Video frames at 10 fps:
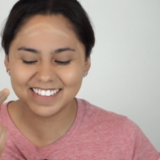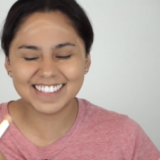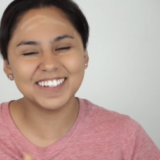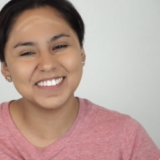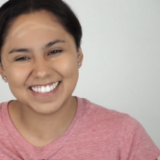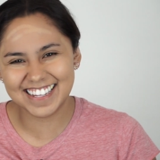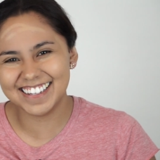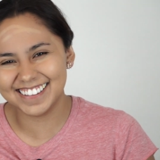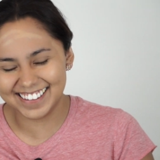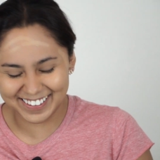So it's
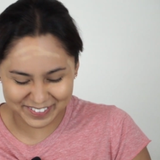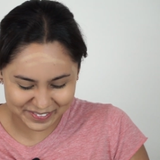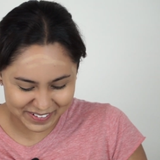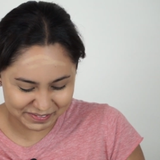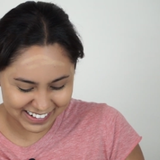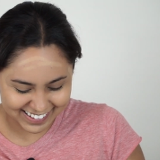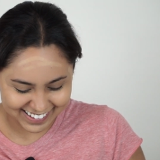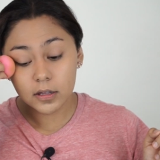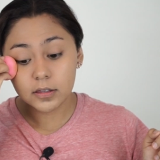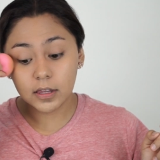not a little bit, but
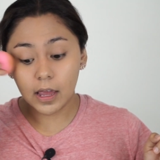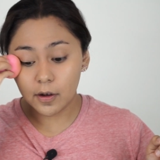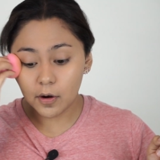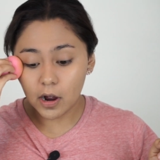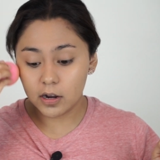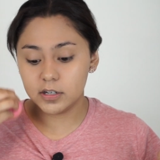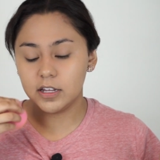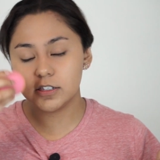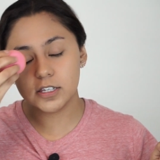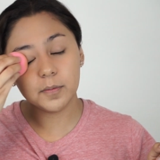now on
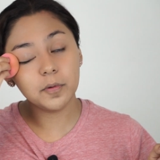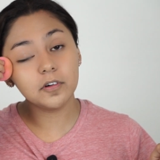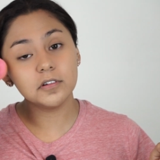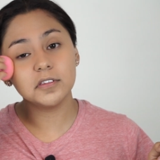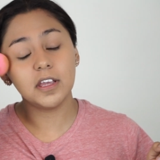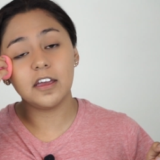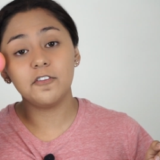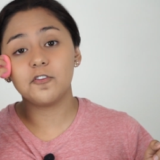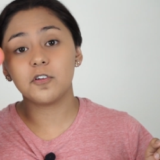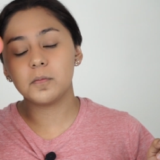a typical day
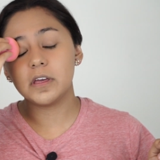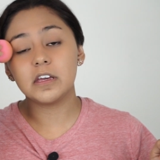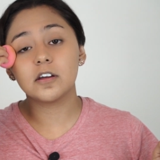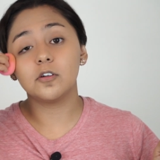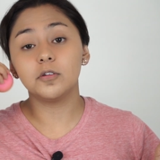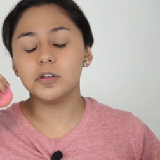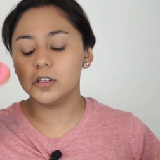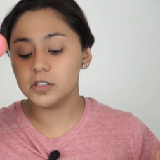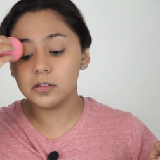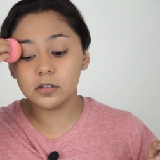for me
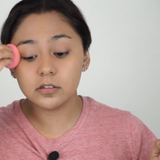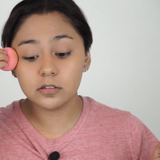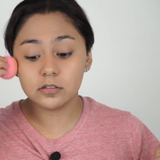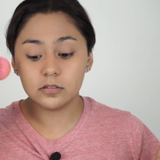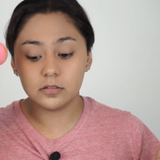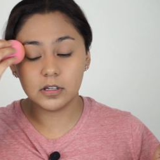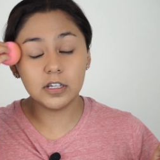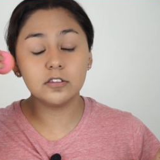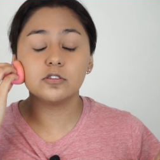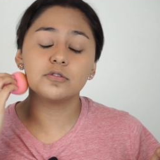going
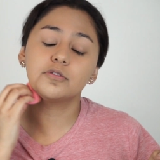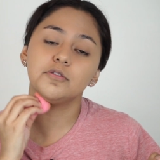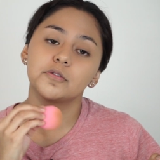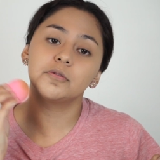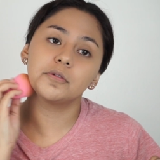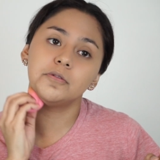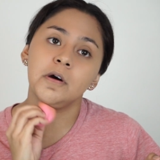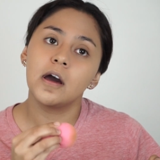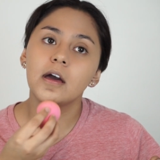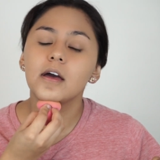into school,
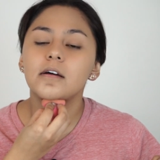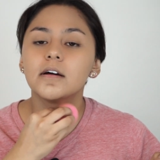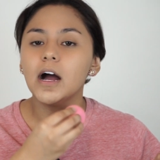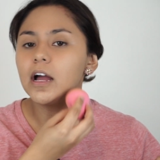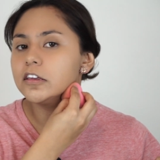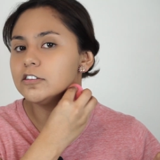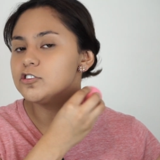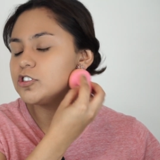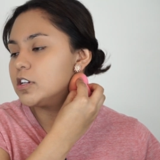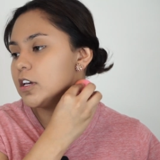I
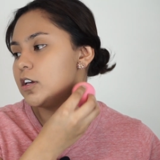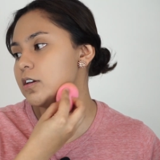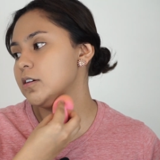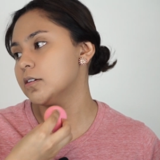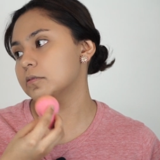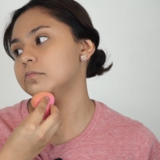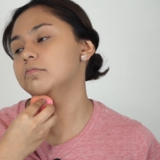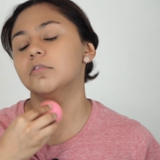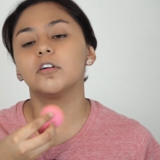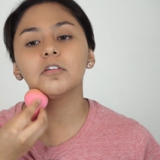usually
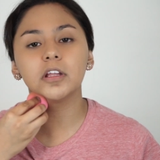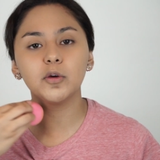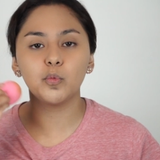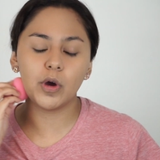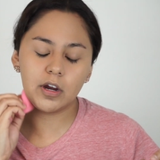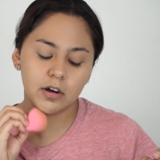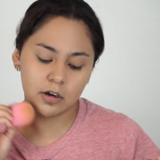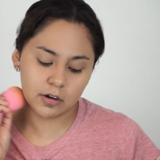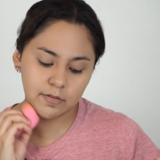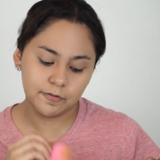only
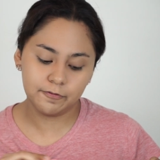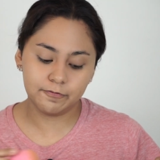wear